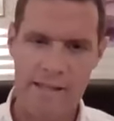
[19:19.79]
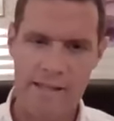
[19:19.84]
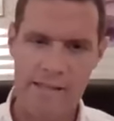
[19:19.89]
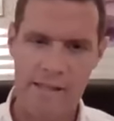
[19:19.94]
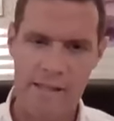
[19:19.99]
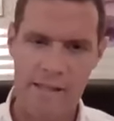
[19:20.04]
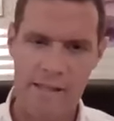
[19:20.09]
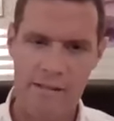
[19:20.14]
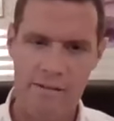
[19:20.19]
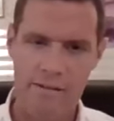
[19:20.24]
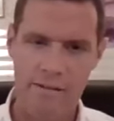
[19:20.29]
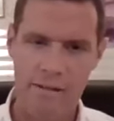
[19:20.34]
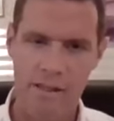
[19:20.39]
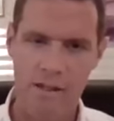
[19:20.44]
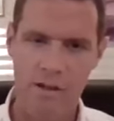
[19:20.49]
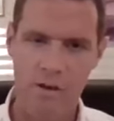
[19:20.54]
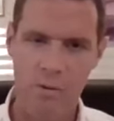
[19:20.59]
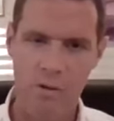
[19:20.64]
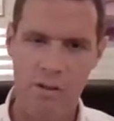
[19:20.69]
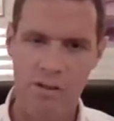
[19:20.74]
It's like a
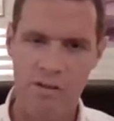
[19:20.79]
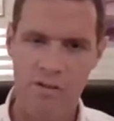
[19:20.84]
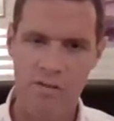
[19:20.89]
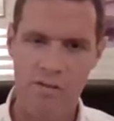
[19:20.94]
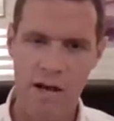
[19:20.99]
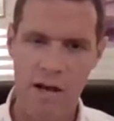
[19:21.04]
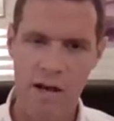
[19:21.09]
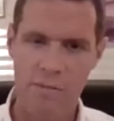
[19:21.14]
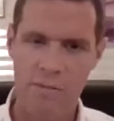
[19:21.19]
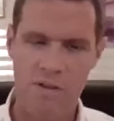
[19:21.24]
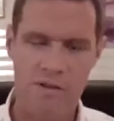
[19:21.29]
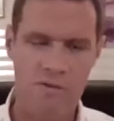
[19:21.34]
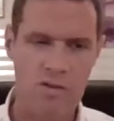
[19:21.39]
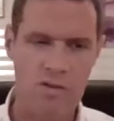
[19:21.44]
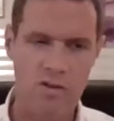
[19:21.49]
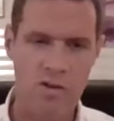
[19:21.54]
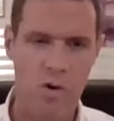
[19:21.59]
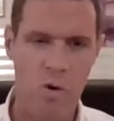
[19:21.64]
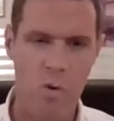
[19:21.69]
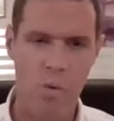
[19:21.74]
stagnancy,
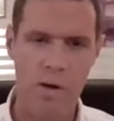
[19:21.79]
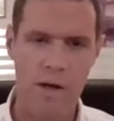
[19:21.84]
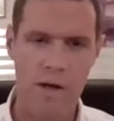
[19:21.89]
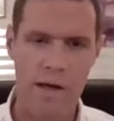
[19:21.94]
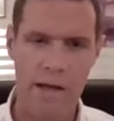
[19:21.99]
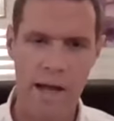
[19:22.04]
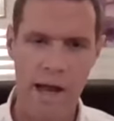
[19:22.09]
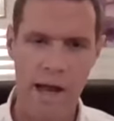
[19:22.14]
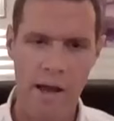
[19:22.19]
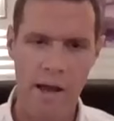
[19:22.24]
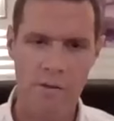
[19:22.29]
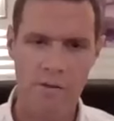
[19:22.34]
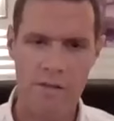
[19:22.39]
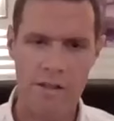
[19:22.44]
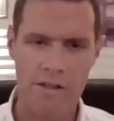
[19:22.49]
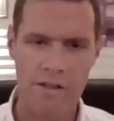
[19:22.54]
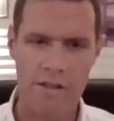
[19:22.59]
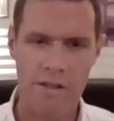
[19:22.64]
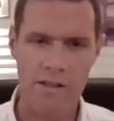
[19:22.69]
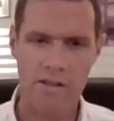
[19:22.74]
that develops. If there's
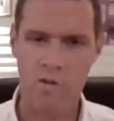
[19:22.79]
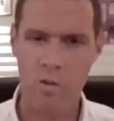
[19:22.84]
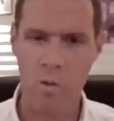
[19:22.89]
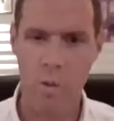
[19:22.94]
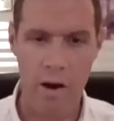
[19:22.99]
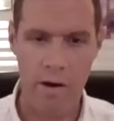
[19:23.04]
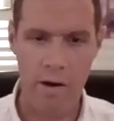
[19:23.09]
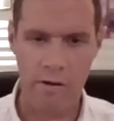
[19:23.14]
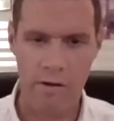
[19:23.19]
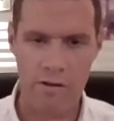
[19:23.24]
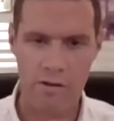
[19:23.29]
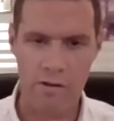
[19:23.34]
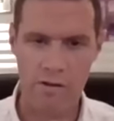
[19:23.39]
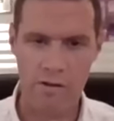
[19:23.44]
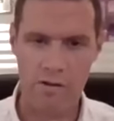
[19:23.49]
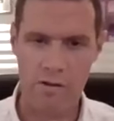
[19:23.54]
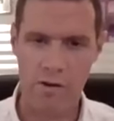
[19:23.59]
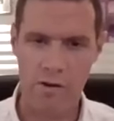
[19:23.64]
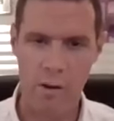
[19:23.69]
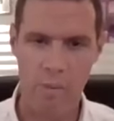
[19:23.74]
no one in a house, it's
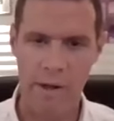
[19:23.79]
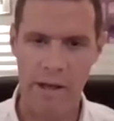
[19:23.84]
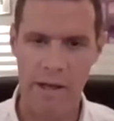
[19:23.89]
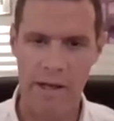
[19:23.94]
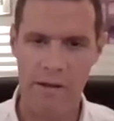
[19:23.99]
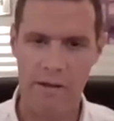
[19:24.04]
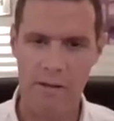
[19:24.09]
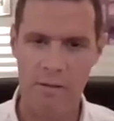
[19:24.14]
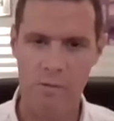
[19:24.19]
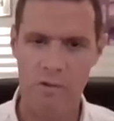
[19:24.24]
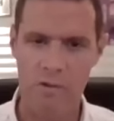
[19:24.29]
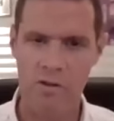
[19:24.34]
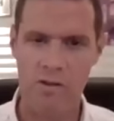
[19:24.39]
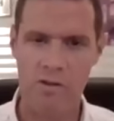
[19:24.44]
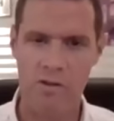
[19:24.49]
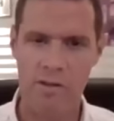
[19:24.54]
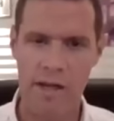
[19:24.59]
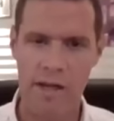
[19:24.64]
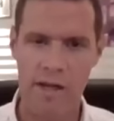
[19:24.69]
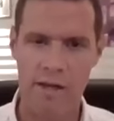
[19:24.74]
like squatters
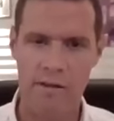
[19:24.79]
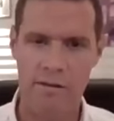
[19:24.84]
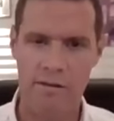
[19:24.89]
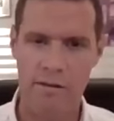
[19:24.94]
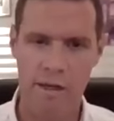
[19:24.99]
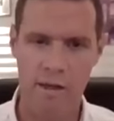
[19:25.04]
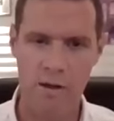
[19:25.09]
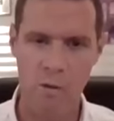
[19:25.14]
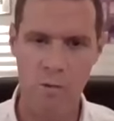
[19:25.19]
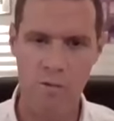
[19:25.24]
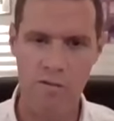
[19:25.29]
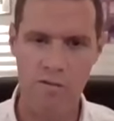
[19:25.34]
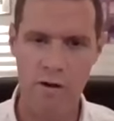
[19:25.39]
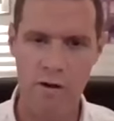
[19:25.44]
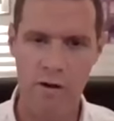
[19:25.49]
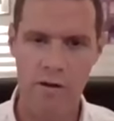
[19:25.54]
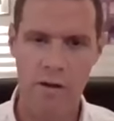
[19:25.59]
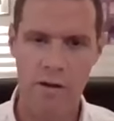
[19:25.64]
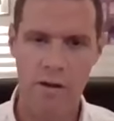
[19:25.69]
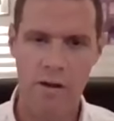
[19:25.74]
coming in that will just
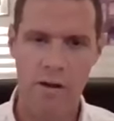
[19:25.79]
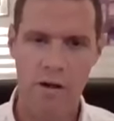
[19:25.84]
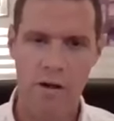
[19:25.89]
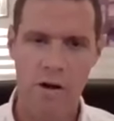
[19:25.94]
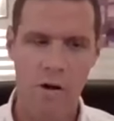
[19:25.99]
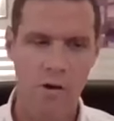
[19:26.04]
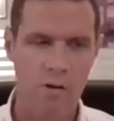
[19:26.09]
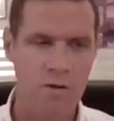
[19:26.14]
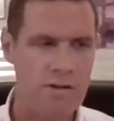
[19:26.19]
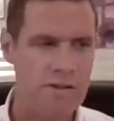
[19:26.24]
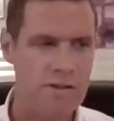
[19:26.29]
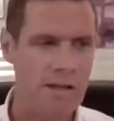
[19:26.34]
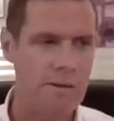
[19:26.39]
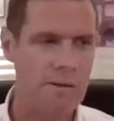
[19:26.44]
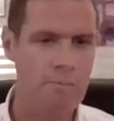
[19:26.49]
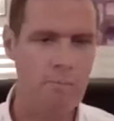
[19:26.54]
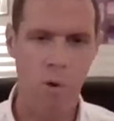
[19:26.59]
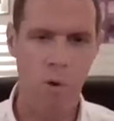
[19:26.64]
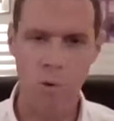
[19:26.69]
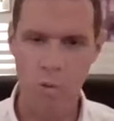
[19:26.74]
take over.
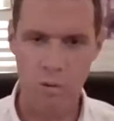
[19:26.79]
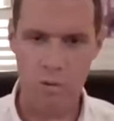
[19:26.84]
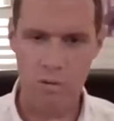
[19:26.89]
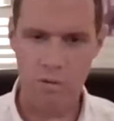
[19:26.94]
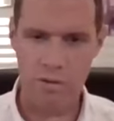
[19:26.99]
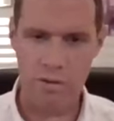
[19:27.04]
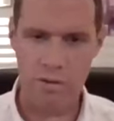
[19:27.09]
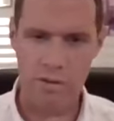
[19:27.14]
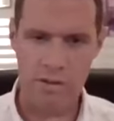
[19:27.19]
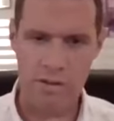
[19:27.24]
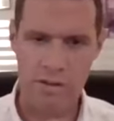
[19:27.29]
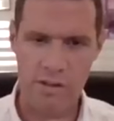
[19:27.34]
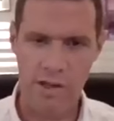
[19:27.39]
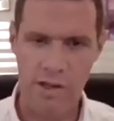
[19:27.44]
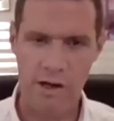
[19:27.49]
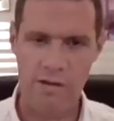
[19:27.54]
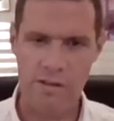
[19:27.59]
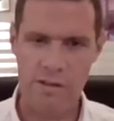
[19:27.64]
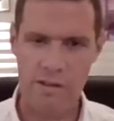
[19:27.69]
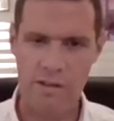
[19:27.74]
Or it's like
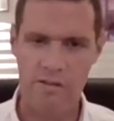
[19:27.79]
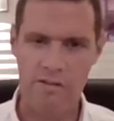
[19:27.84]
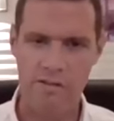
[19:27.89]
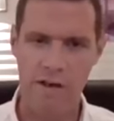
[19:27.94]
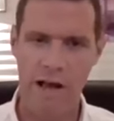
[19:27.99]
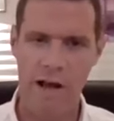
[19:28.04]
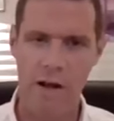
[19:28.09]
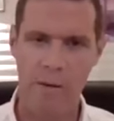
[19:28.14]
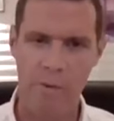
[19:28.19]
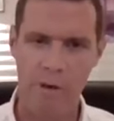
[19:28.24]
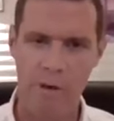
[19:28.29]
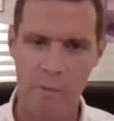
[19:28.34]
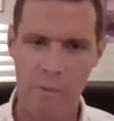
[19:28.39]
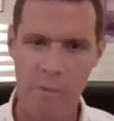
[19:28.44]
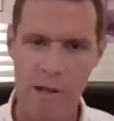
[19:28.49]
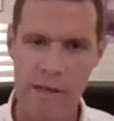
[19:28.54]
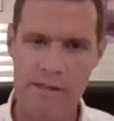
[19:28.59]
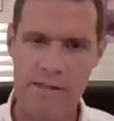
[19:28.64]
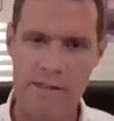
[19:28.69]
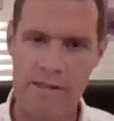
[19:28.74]
mold starts
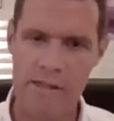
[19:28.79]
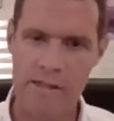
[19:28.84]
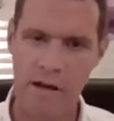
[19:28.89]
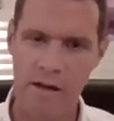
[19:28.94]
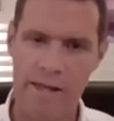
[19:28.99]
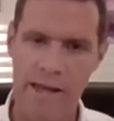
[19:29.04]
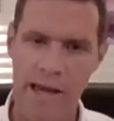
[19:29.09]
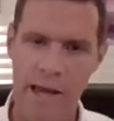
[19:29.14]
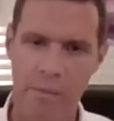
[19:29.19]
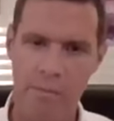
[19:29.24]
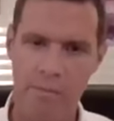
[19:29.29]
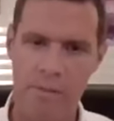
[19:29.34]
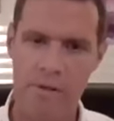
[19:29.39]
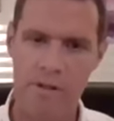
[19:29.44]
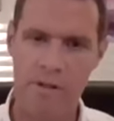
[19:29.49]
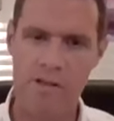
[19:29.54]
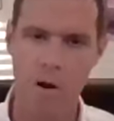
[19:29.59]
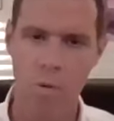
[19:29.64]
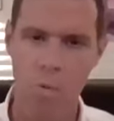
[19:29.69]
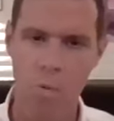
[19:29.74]
to develop in a
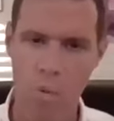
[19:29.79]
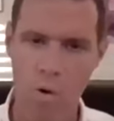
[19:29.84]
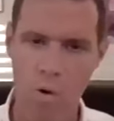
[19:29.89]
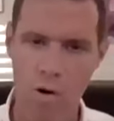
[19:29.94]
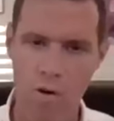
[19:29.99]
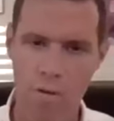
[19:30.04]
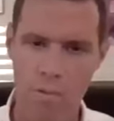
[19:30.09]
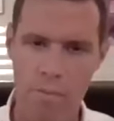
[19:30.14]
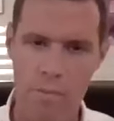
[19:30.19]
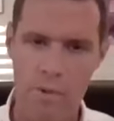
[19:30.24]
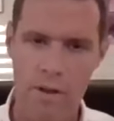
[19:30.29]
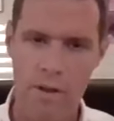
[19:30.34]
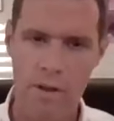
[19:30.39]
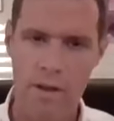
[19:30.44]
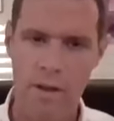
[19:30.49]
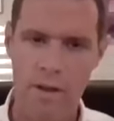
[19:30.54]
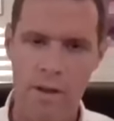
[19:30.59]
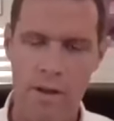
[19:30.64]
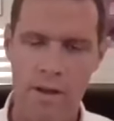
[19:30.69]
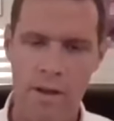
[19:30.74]
place that's not kept, that's
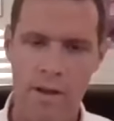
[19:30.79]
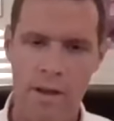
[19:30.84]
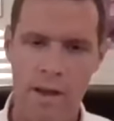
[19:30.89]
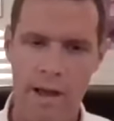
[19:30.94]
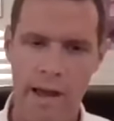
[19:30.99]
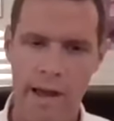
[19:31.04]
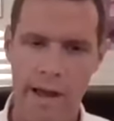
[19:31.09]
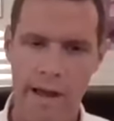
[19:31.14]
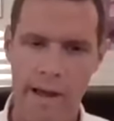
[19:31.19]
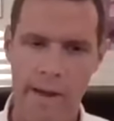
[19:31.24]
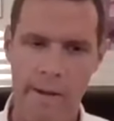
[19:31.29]
not warm.